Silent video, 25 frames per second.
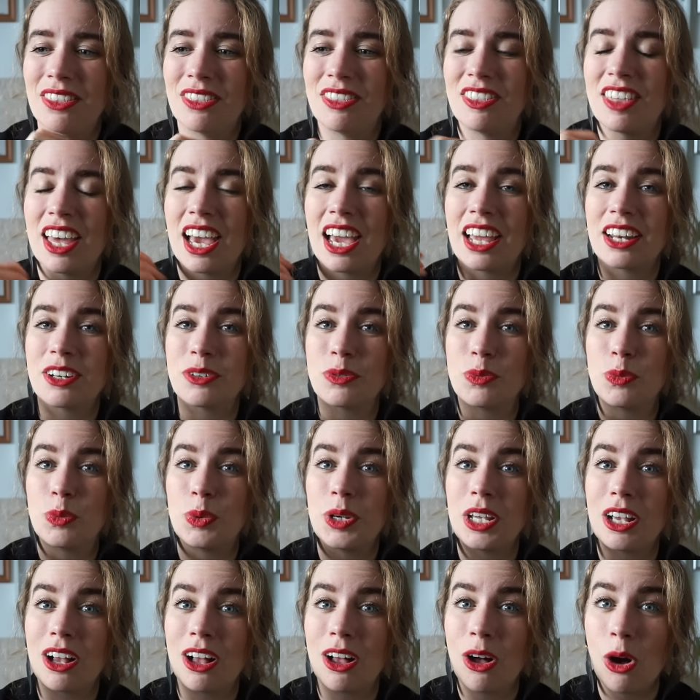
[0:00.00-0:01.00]
that
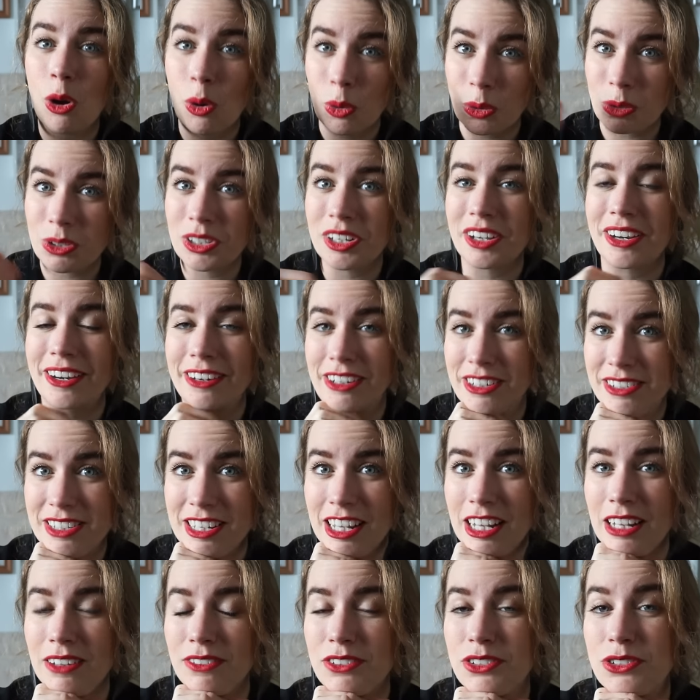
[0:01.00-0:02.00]
we are holding
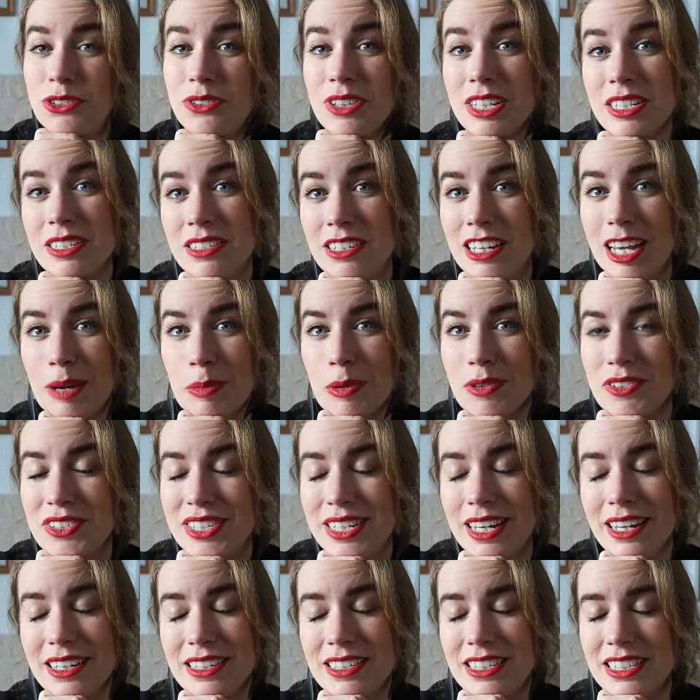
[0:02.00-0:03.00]
ourselves to this type of
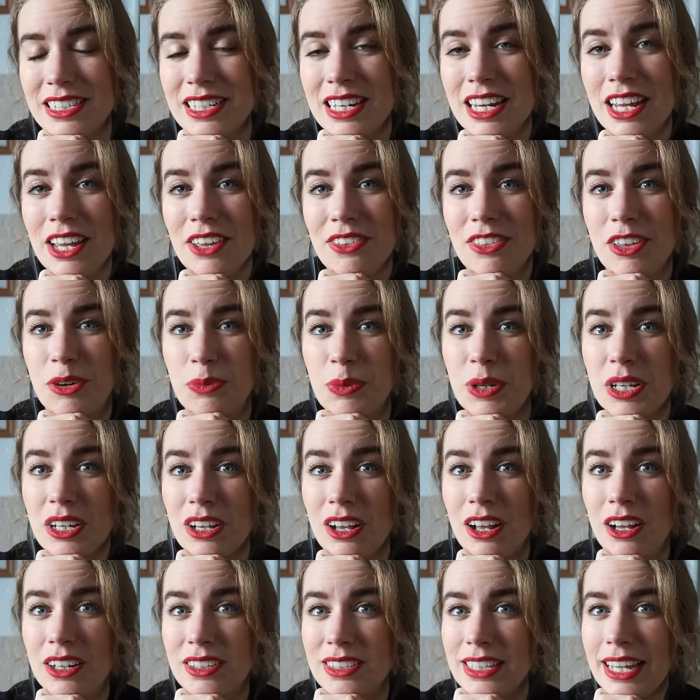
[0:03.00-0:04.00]
standard, that we
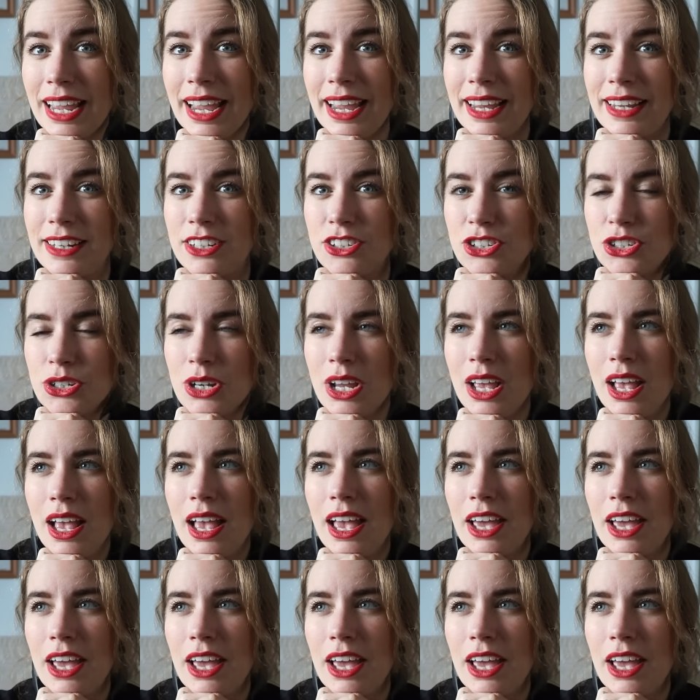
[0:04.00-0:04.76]
can't age.